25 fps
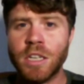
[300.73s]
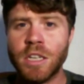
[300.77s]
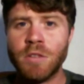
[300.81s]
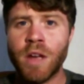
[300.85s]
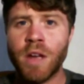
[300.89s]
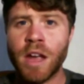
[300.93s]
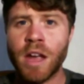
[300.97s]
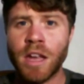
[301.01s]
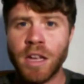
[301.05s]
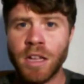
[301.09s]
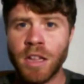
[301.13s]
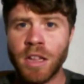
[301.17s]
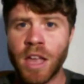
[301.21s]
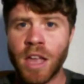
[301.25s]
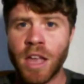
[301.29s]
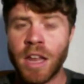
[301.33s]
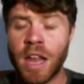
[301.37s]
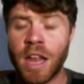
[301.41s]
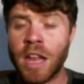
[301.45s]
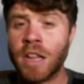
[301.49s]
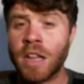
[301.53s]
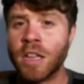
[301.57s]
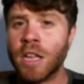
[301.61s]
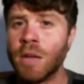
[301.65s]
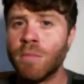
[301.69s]
to
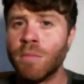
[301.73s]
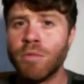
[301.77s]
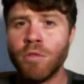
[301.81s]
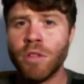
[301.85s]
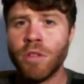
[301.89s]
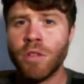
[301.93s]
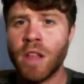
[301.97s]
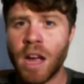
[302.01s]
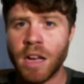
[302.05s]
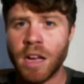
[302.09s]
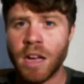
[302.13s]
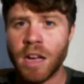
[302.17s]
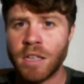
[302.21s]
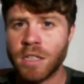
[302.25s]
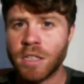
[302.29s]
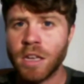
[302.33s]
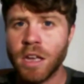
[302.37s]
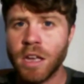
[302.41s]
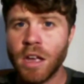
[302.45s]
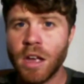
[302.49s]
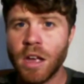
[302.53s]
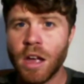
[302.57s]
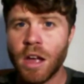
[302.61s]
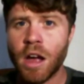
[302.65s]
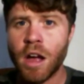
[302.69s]
deregulate and liberalize
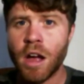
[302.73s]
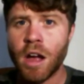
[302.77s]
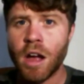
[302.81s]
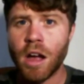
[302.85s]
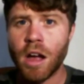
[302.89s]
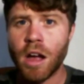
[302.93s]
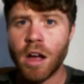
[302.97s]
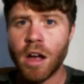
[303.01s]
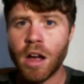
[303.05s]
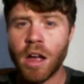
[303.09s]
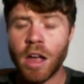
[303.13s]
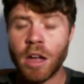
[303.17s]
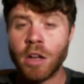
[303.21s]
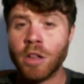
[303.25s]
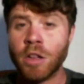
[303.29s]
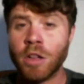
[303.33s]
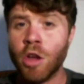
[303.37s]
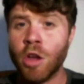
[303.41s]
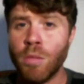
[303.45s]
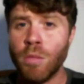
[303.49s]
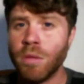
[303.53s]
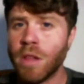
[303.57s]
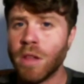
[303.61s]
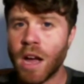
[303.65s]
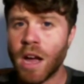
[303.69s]
and
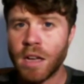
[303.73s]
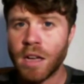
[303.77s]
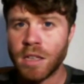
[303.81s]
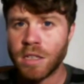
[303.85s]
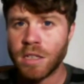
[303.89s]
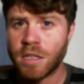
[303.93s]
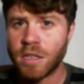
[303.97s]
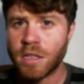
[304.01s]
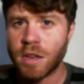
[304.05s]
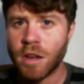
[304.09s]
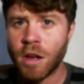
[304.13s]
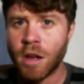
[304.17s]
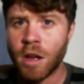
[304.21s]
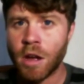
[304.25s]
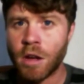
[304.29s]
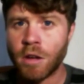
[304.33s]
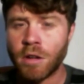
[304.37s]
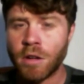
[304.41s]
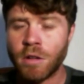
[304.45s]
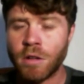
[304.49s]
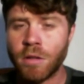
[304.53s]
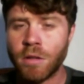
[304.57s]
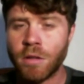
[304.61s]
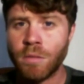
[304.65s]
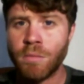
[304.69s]
globalize
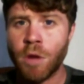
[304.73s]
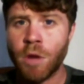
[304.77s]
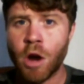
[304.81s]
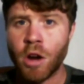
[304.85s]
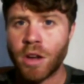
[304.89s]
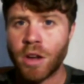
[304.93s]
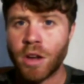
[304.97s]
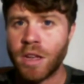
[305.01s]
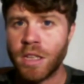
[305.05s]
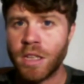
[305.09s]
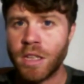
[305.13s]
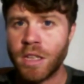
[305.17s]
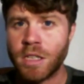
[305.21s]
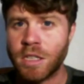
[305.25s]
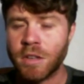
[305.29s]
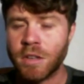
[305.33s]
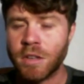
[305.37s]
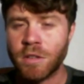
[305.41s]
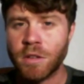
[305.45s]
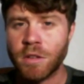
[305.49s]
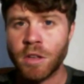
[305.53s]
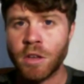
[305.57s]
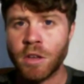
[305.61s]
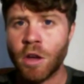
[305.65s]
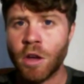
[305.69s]
markets,
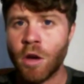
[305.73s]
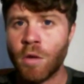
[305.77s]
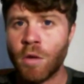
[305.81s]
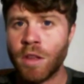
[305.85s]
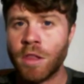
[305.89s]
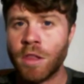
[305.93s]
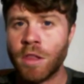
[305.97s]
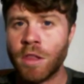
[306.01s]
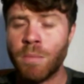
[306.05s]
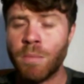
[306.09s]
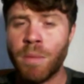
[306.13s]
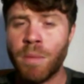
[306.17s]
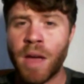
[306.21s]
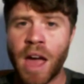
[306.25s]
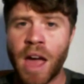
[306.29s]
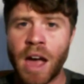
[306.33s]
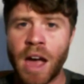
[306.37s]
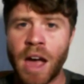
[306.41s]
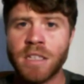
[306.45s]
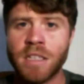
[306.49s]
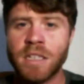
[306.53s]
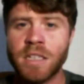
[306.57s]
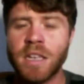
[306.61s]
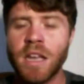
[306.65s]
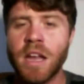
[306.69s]
in the
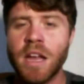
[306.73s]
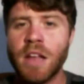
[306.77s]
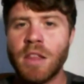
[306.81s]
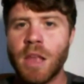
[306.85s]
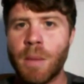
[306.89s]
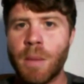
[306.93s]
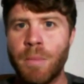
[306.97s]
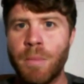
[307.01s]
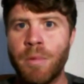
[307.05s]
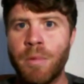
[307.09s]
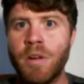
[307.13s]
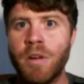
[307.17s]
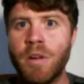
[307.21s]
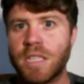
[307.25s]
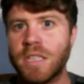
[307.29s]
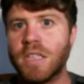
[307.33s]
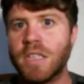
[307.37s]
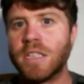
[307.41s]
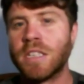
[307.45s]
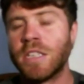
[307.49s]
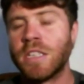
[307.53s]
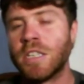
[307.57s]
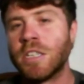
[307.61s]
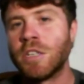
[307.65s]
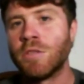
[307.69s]
past that put us in
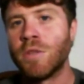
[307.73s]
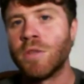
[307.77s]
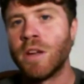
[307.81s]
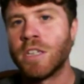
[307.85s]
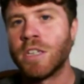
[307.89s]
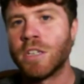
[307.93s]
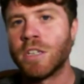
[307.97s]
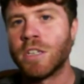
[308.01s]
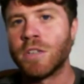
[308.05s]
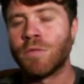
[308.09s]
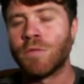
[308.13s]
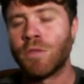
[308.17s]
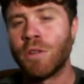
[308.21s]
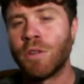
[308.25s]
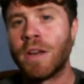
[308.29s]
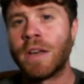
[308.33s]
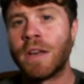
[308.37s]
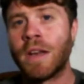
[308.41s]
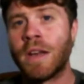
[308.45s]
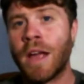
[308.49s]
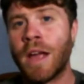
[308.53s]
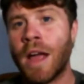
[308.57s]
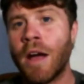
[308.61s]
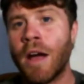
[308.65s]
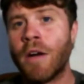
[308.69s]
the situation we're in
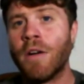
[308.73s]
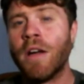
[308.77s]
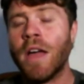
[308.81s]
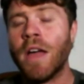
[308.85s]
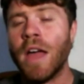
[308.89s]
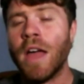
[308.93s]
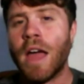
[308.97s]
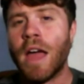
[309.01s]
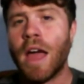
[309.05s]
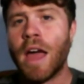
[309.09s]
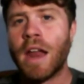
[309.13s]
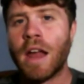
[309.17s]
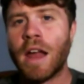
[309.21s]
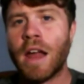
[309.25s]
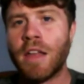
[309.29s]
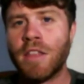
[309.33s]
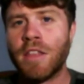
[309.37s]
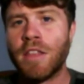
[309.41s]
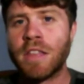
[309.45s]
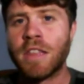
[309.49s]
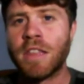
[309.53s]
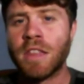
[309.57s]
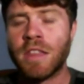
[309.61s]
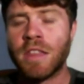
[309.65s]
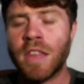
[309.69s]
now. And I
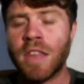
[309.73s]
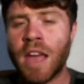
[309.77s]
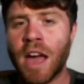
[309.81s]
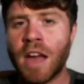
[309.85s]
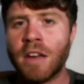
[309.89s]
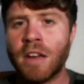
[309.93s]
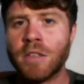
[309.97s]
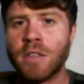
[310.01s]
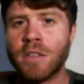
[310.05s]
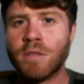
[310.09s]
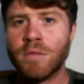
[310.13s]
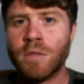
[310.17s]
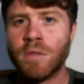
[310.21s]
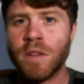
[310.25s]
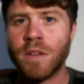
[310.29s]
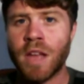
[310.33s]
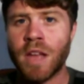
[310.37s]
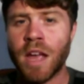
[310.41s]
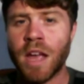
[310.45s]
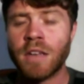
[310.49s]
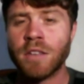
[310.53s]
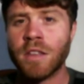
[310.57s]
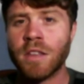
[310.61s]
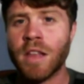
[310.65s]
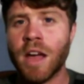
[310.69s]
think that that is what
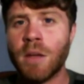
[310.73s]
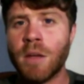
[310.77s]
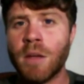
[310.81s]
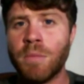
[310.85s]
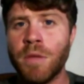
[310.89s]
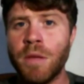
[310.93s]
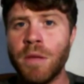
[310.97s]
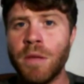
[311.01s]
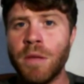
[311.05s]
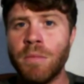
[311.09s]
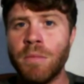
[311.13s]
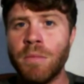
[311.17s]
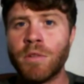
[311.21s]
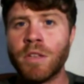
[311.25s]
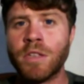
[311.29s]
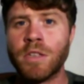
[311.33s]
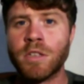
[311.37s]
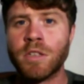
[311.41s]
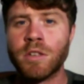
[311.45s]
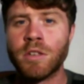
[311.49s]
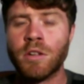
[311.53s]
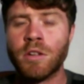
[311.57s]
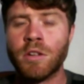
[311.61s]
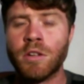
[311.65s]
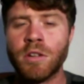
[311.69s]
has a lot of people
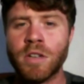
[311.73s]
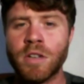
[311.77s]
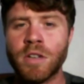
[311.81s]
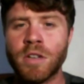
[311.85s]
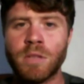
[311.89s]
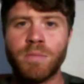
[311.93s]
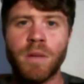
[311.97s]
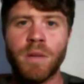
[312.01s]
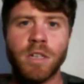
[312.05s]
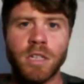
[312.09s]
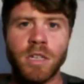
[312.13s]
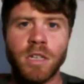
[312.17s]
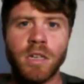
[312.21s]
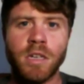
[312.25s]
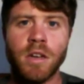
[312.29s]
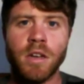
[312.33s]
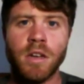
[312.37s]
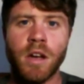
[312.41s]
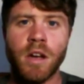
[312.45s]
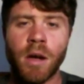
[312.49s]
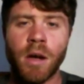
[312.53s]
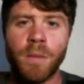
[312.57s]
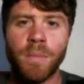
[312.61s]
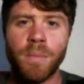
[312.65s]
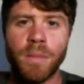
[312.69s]
concerned,
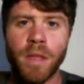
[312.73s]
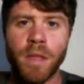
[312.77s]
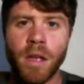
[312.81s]
especially